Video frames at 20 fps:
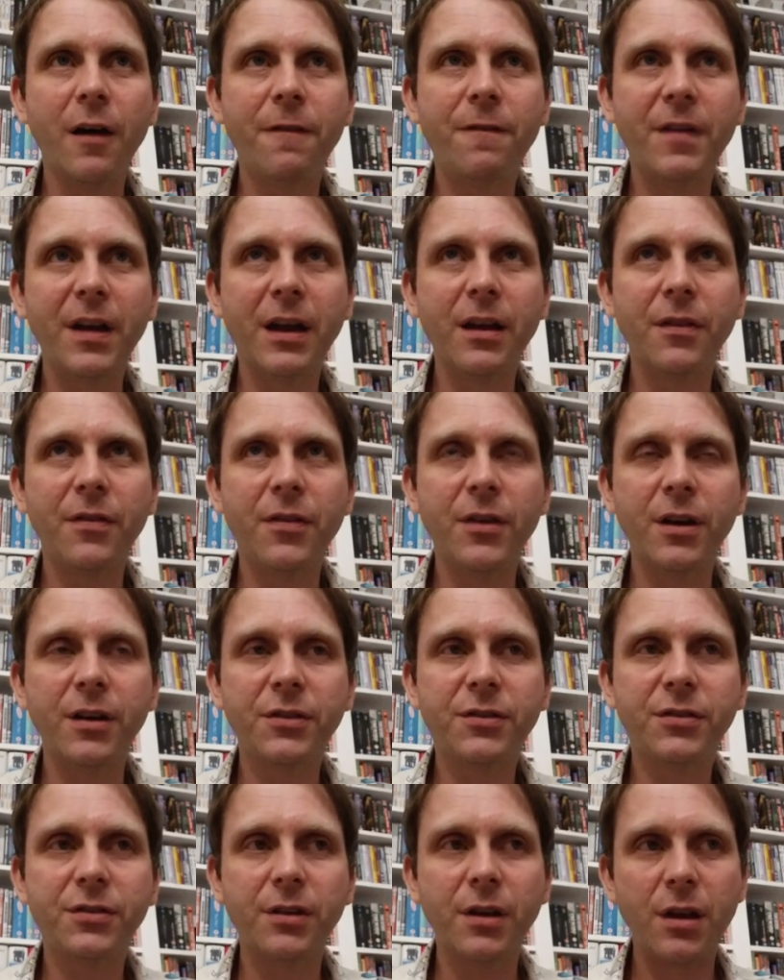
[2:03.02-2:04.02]
and I figured
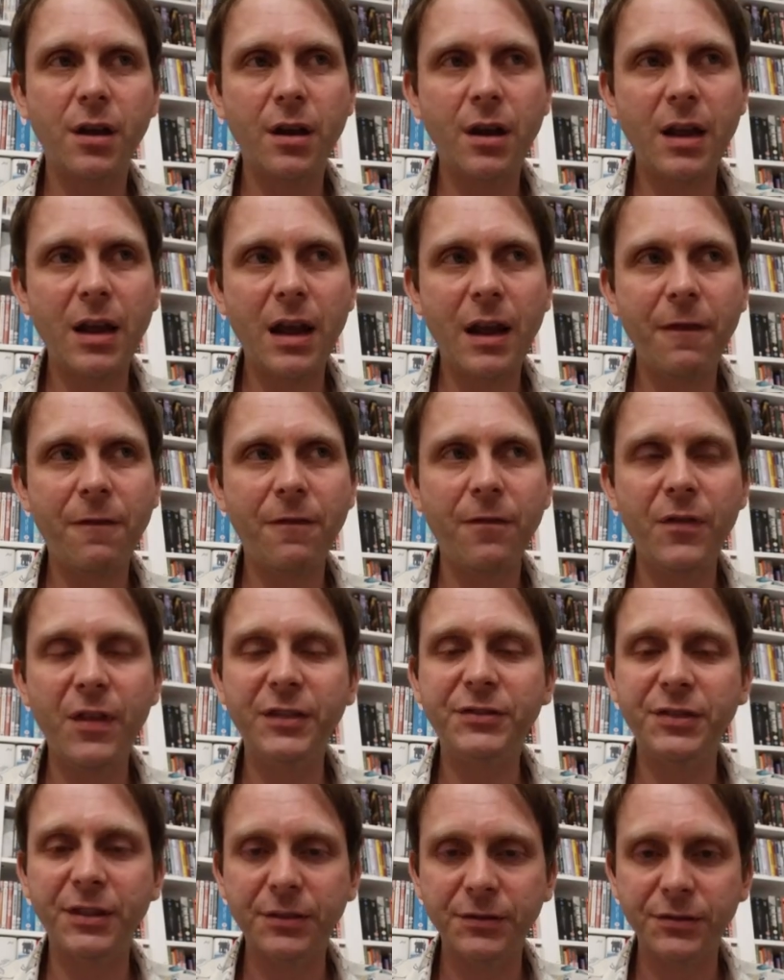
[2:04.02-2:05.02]
that if
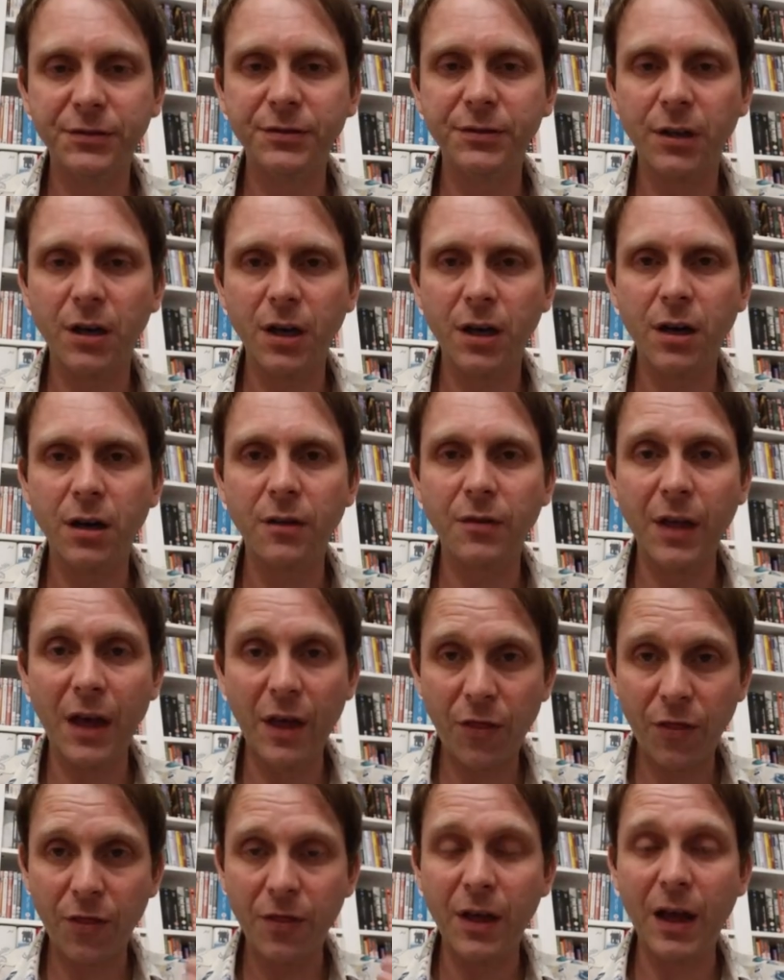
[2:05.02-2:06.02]
this is uh,
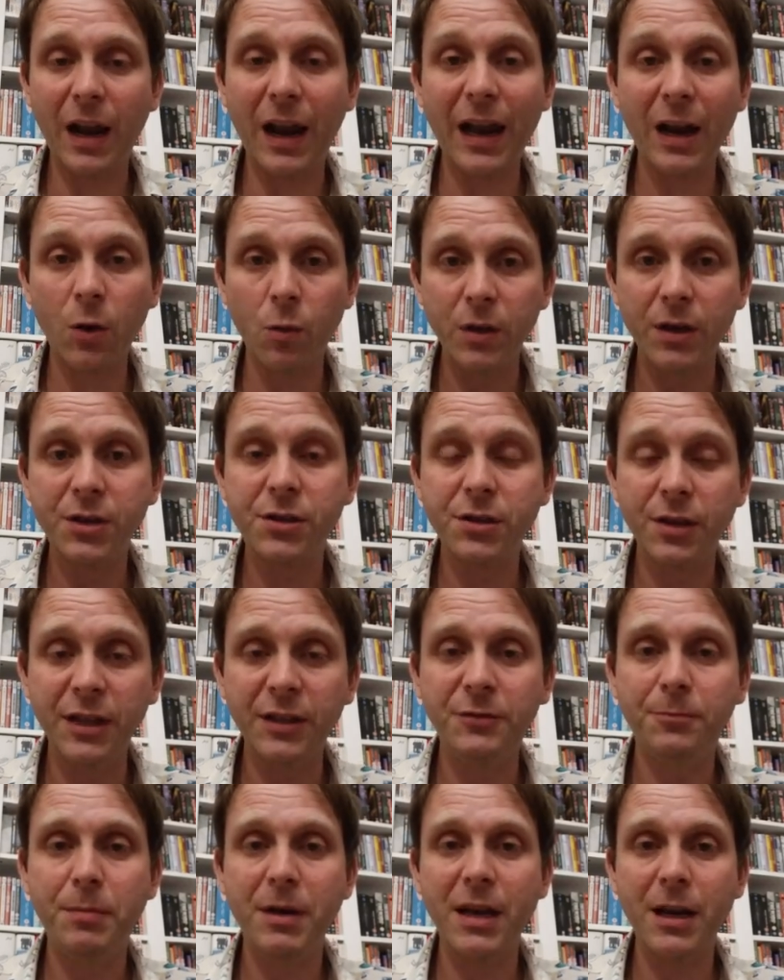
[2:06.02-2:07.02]
their, their language
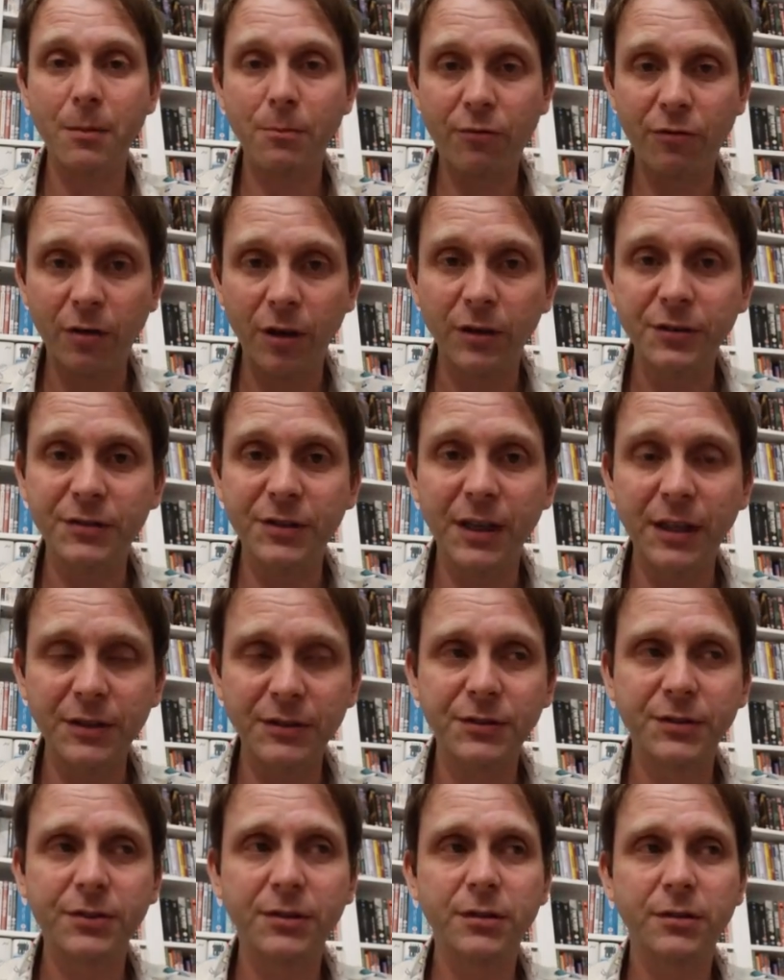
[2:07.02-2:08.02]
is being
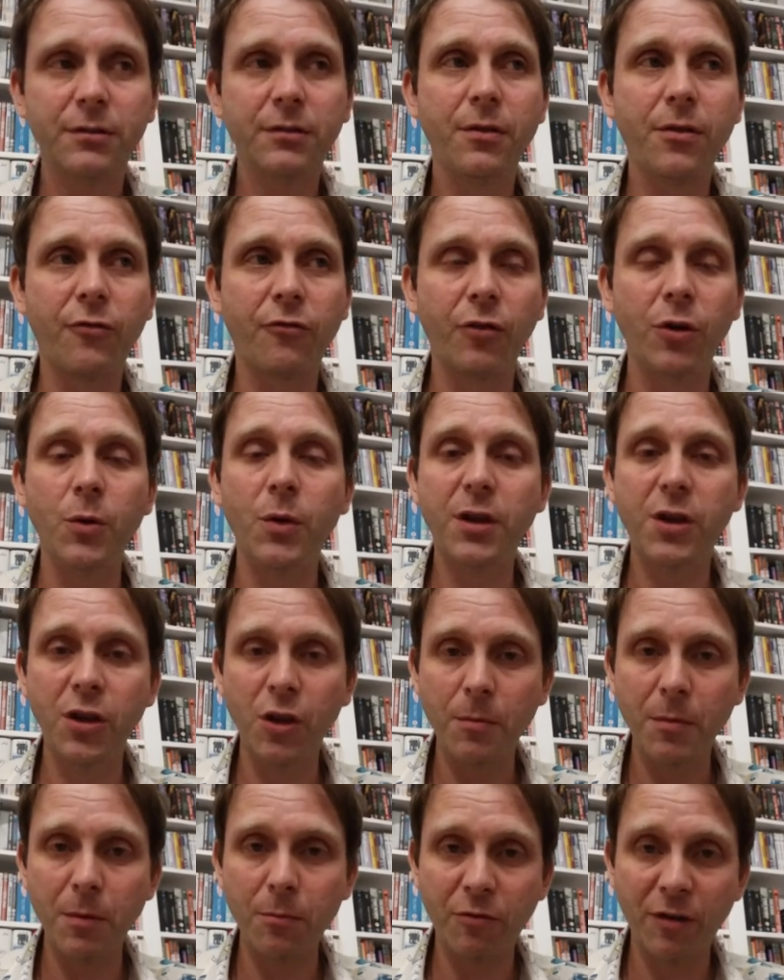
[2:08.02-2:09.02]
processed through a
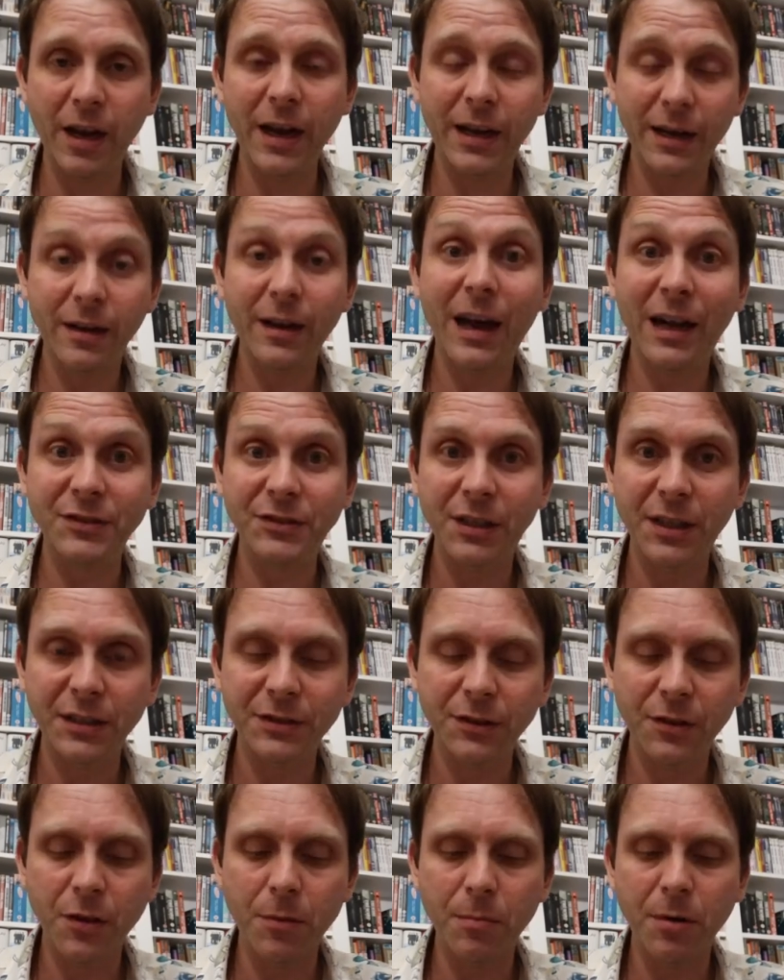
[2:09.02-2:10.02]
human brain as it
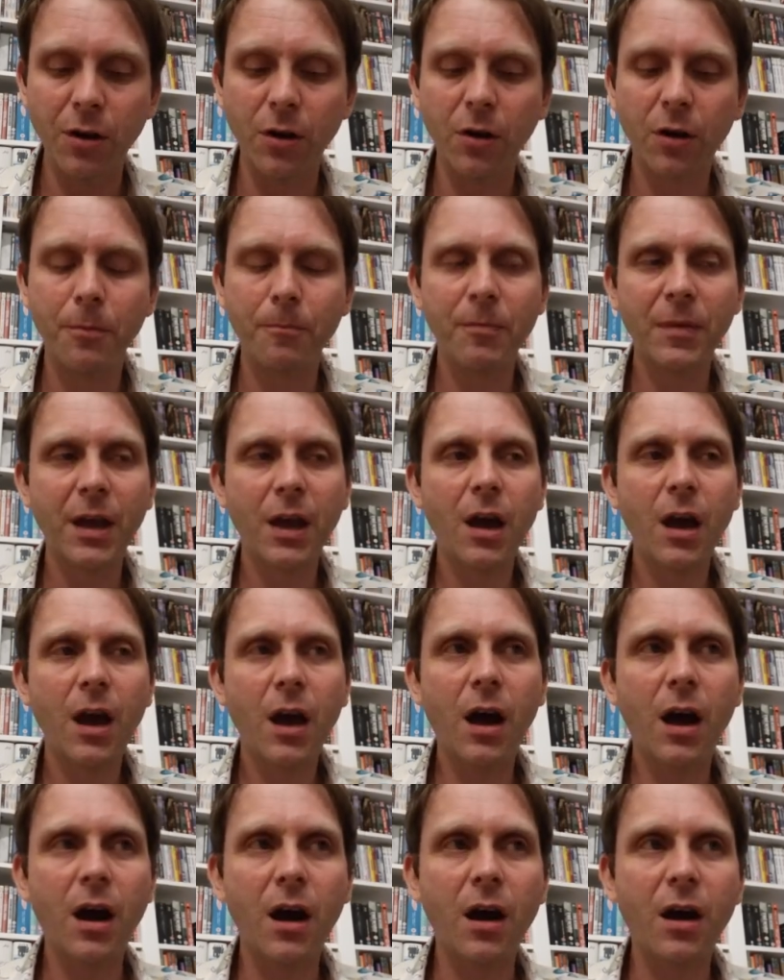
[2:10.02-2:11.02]
is in the book,
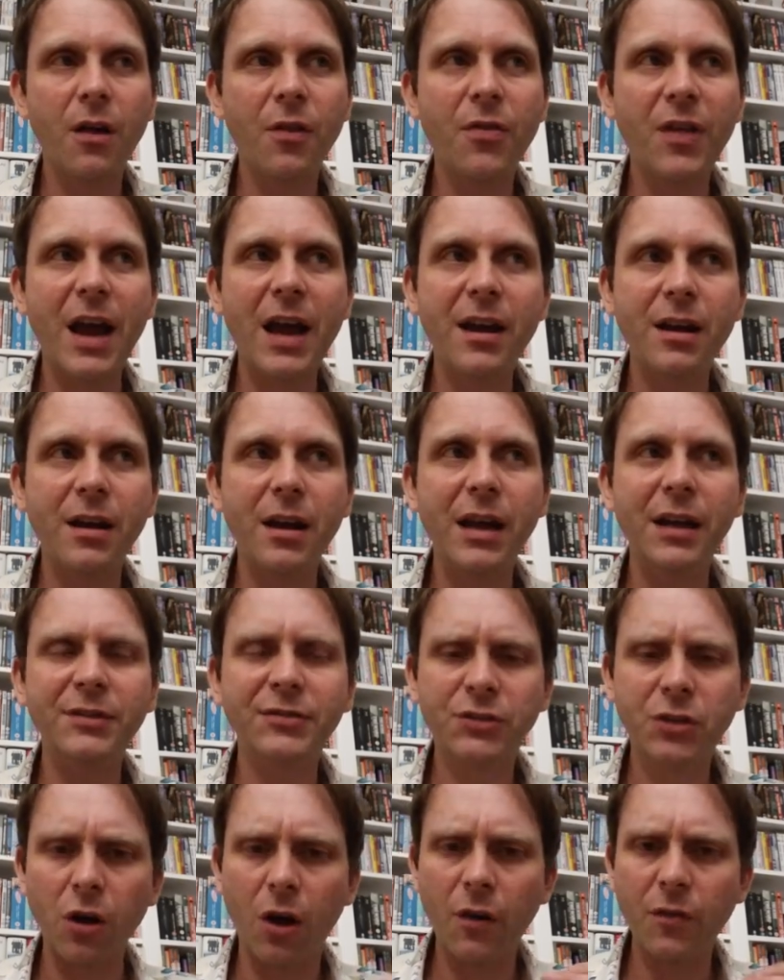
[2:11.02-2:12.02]
uh, then
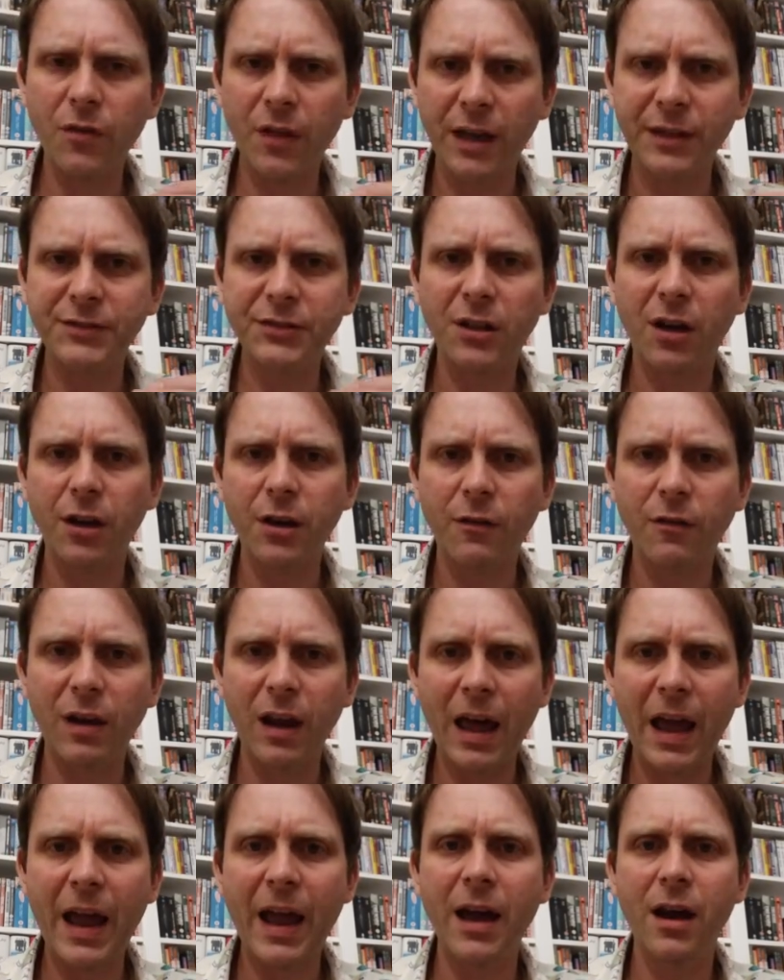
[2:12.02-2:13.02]
it's got that kind of
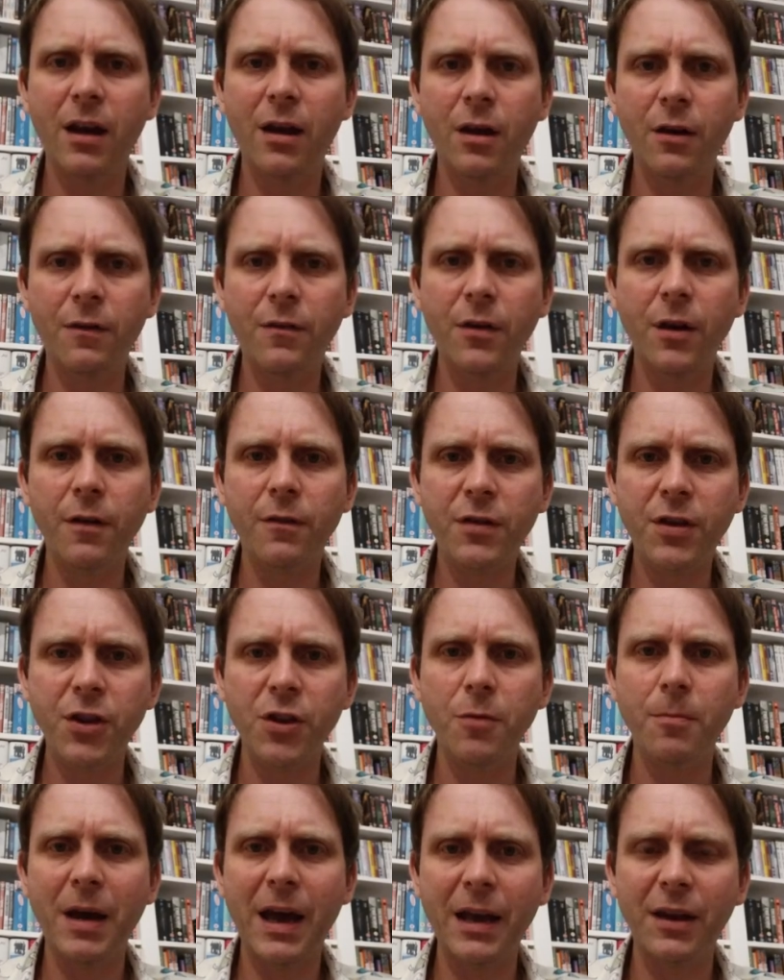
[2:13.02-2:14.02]
layer of, of
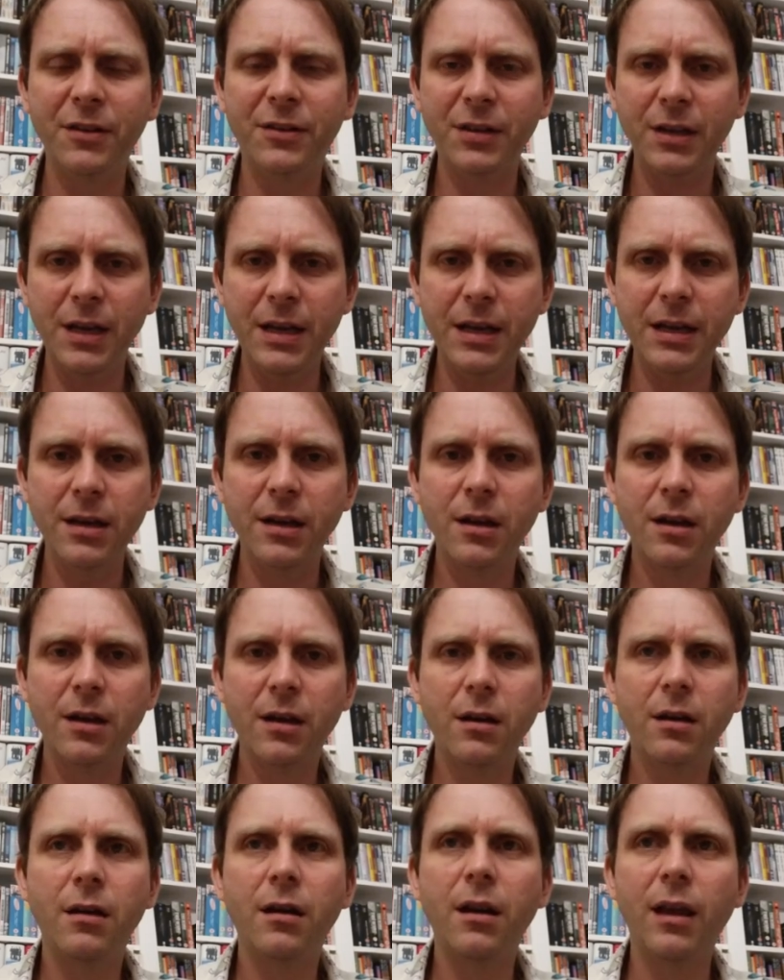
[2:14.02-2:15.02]
humanity
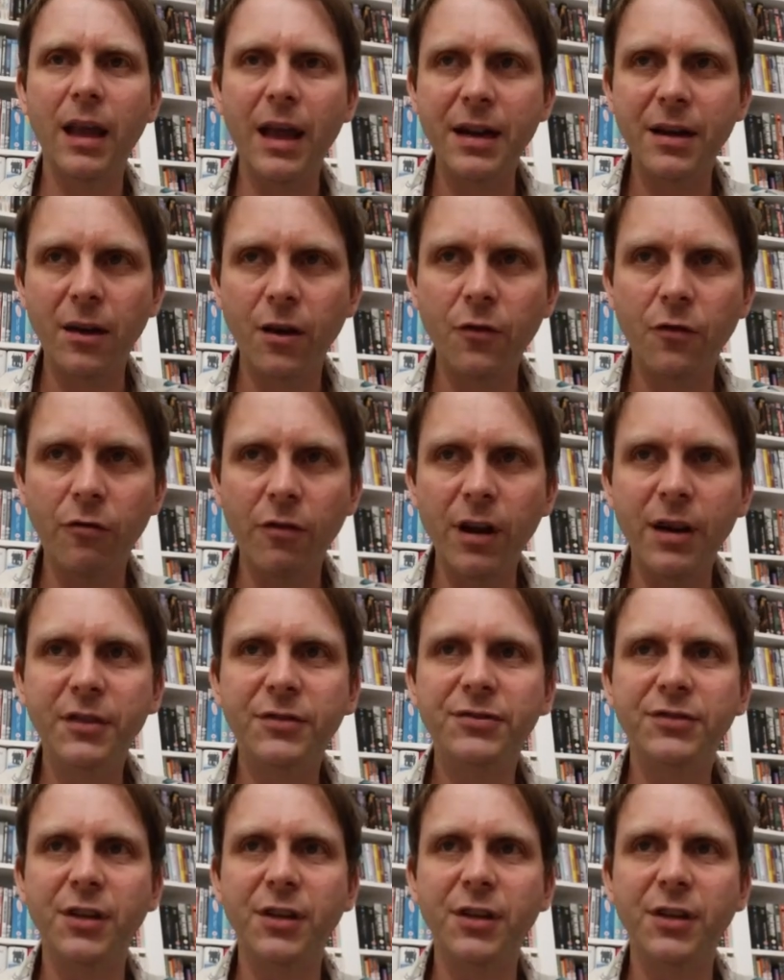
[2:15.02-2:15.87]
laid over it.